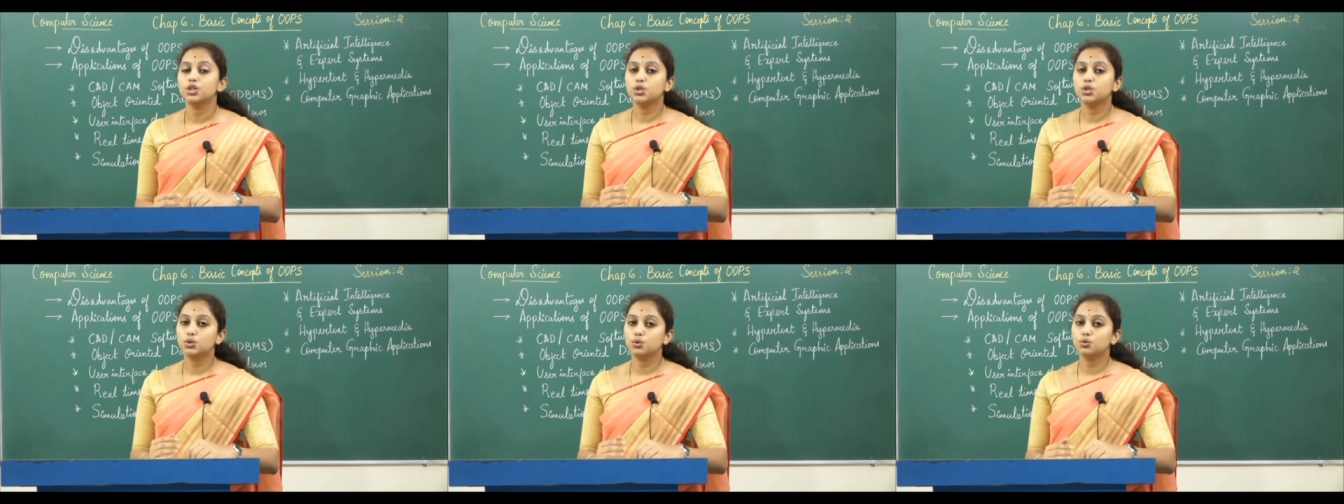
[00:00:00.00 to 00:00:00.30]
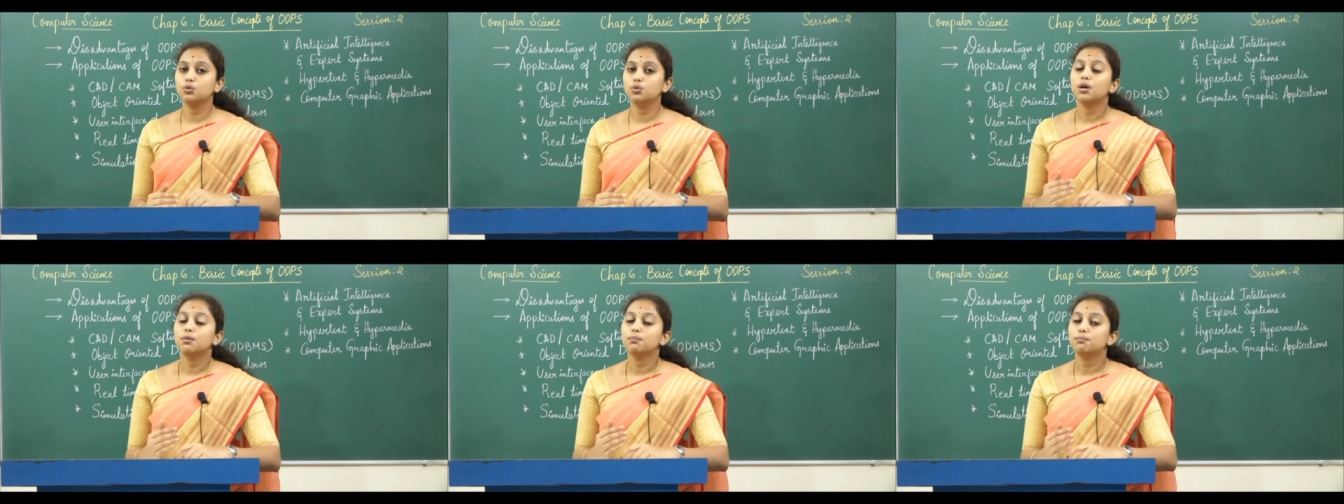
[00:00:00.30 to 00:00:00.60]

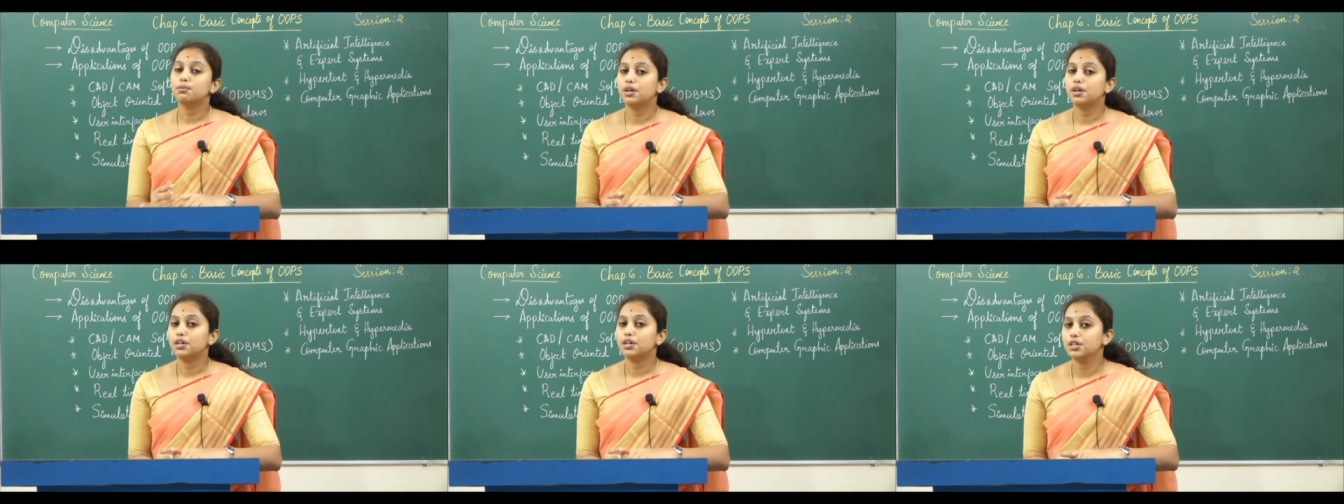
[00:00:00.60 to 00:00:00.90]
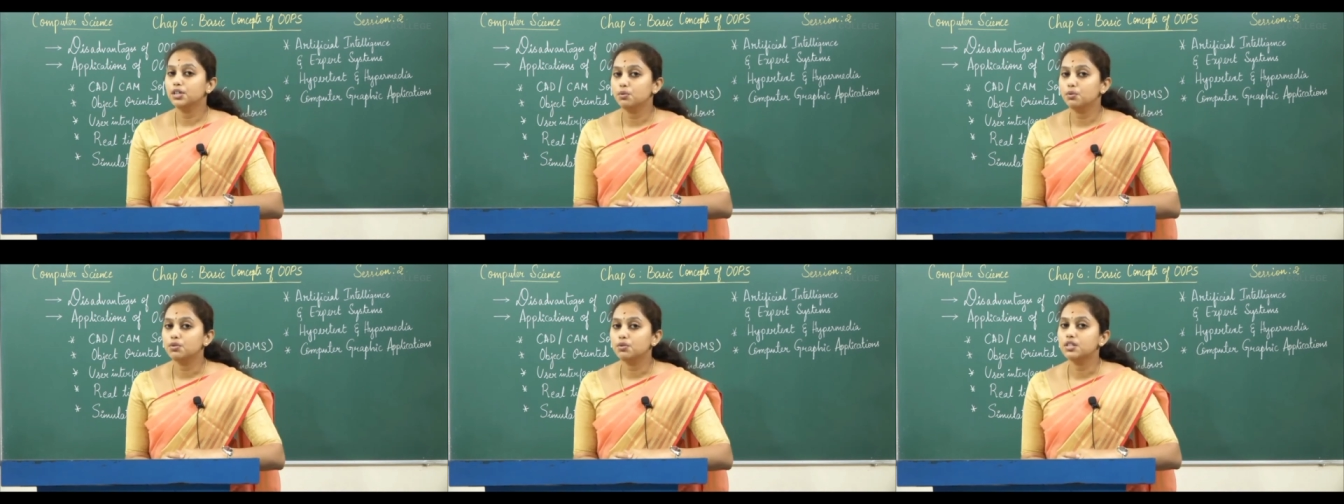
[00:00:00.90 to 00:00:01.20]
to
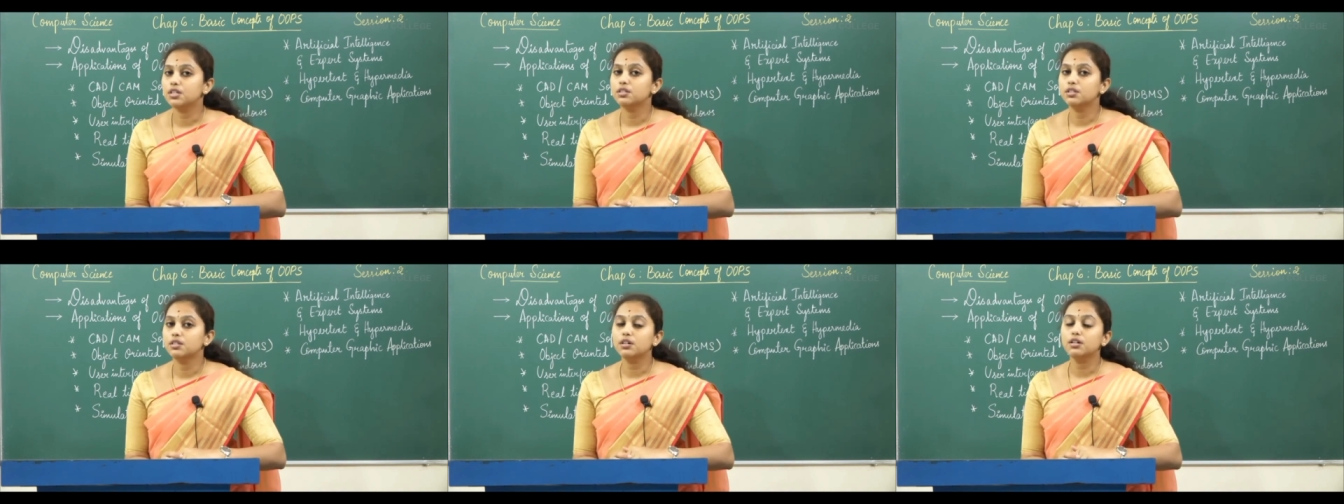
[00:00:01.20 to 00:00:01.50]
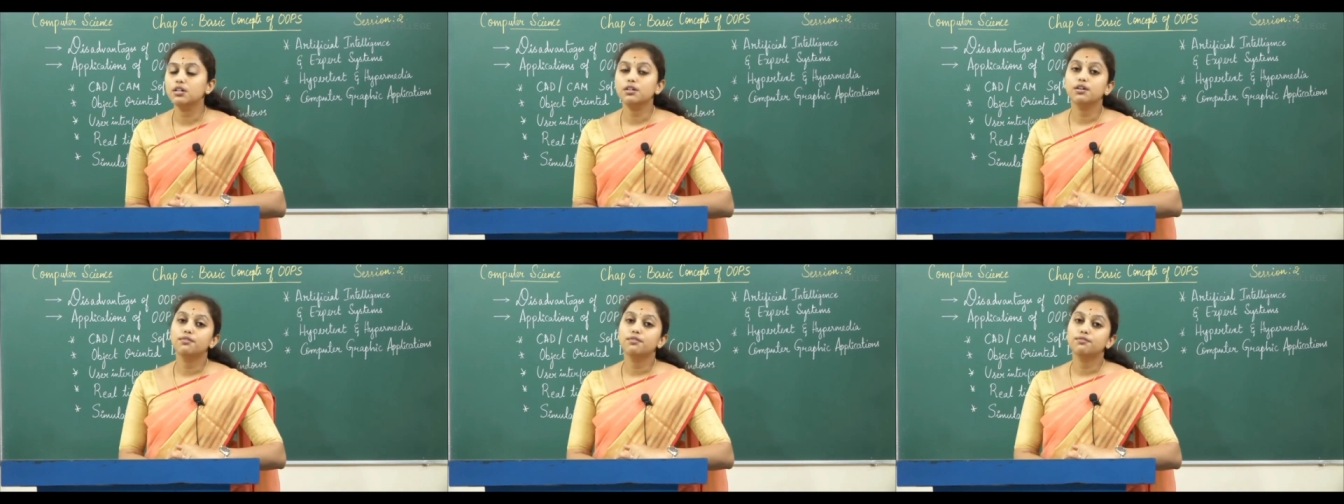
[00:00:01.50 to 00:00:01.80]
produce
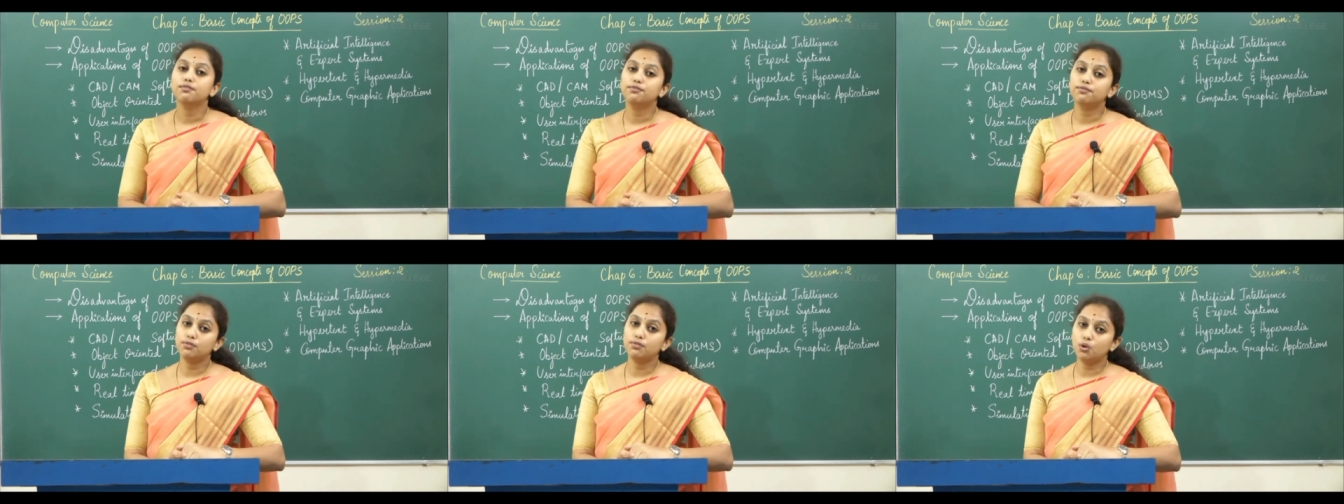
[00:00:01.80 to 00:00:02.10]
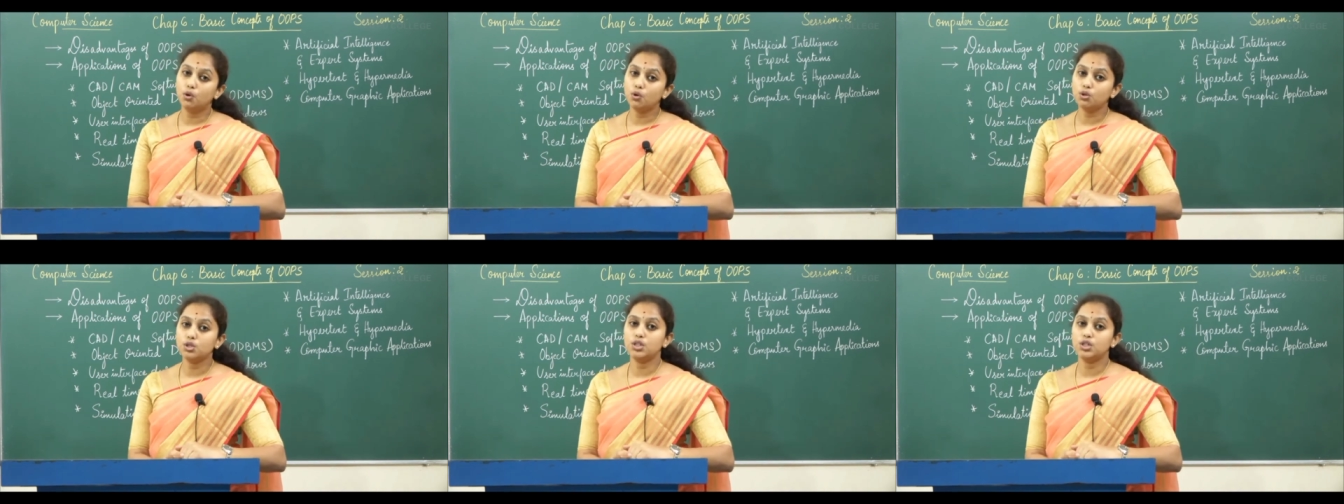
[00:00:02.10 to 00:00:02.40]
the flow